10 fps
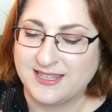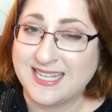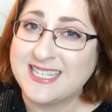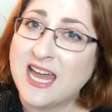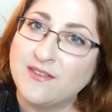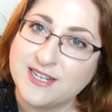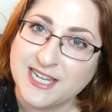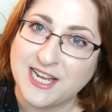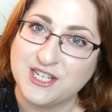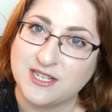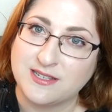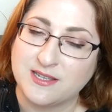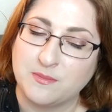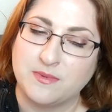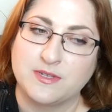That's kind of a tangent to
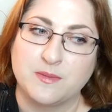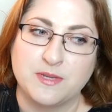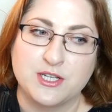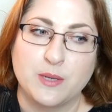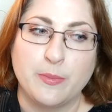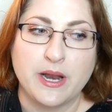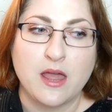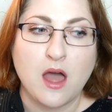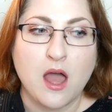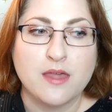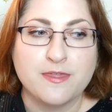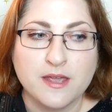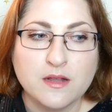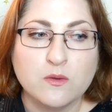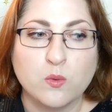some submission, but I, I
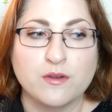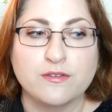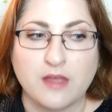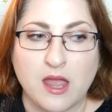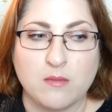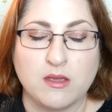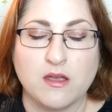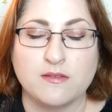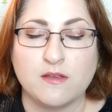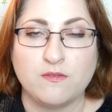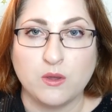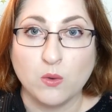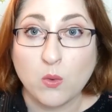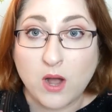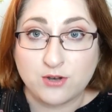think it's worth saying, because if
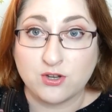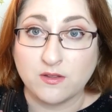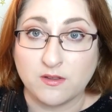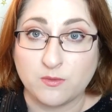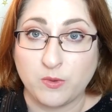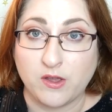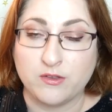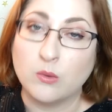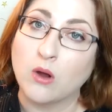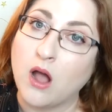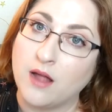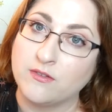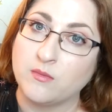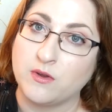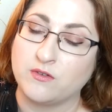you are watching this because you are
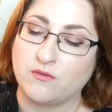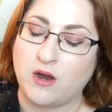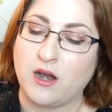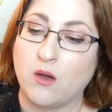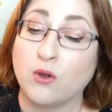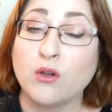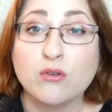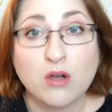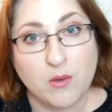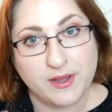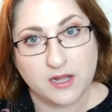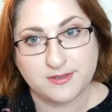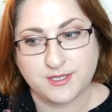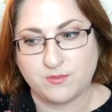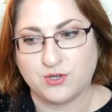on submission right now, or you're going
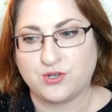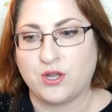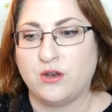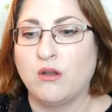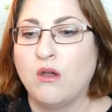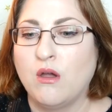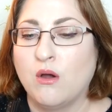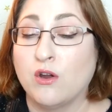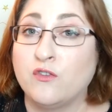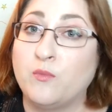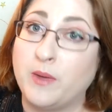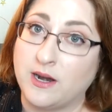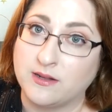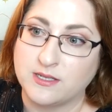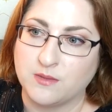on submission, or you've
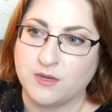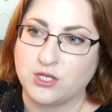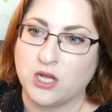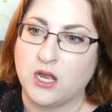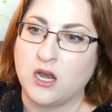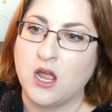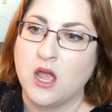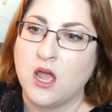been on submission,